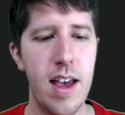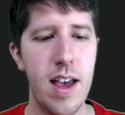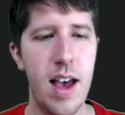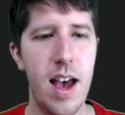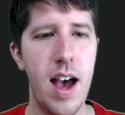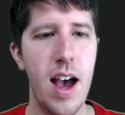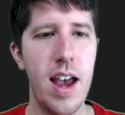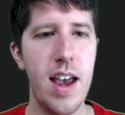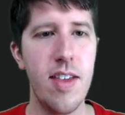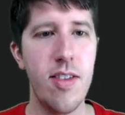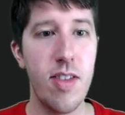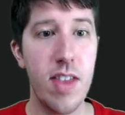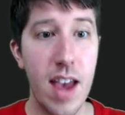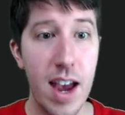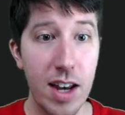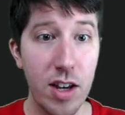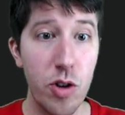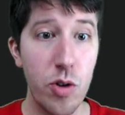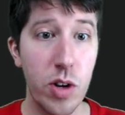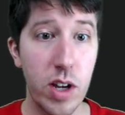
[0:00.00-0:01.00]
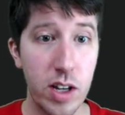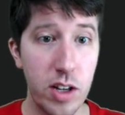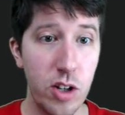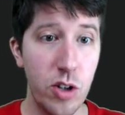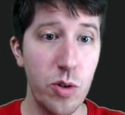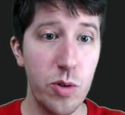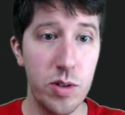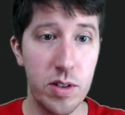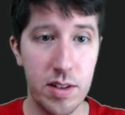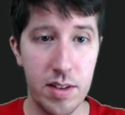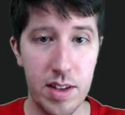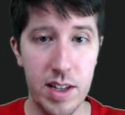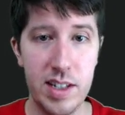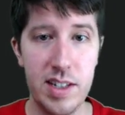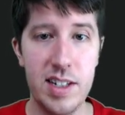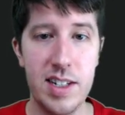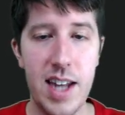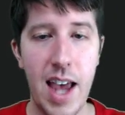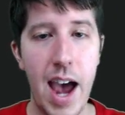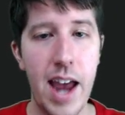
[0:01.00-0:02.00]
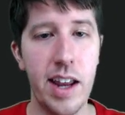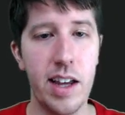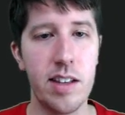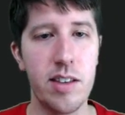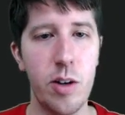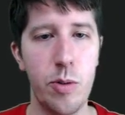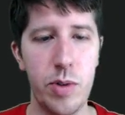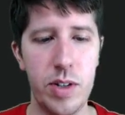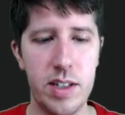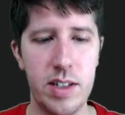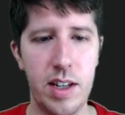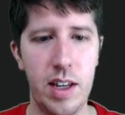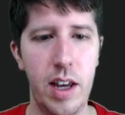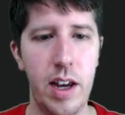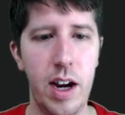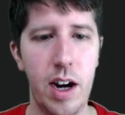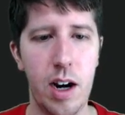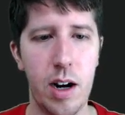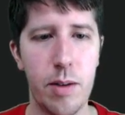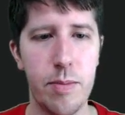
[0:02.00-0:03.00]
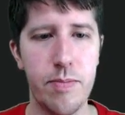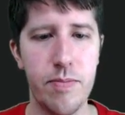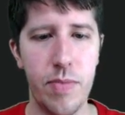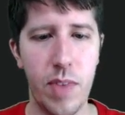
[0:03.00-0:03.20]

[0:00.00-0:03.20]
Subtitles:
and then you can use this static that we see here.